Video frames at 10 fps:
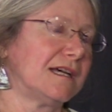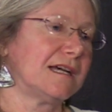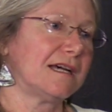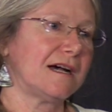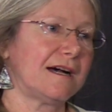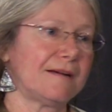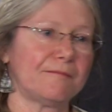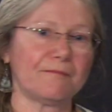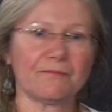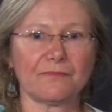
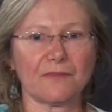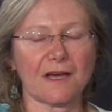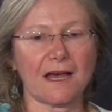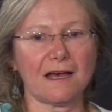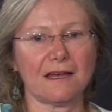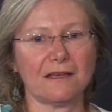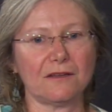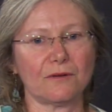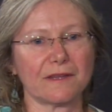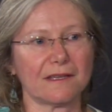
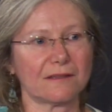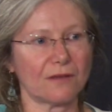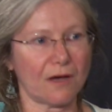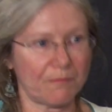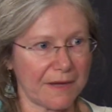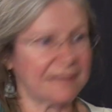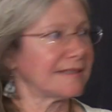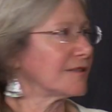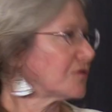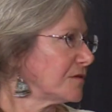I think a
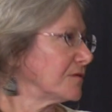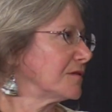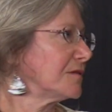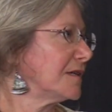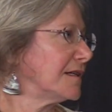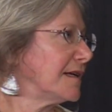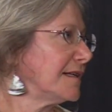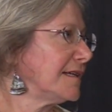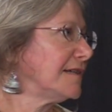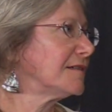basic truth. And
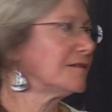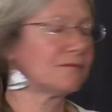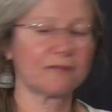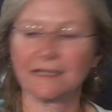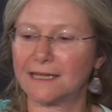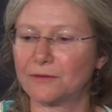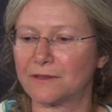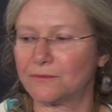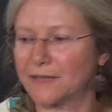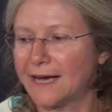here right now
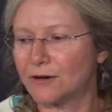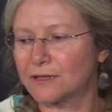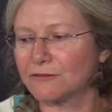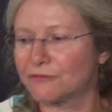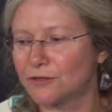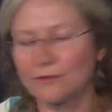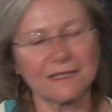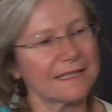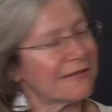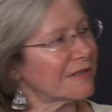with how
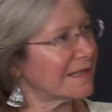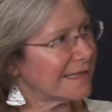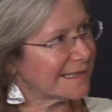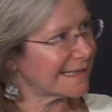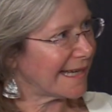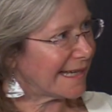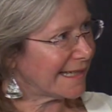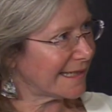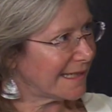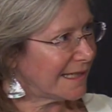confusing everything is
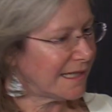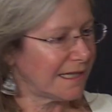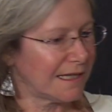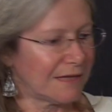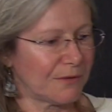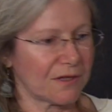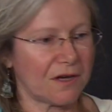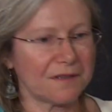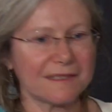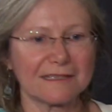getting, with all
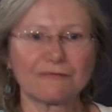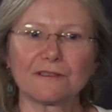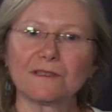these different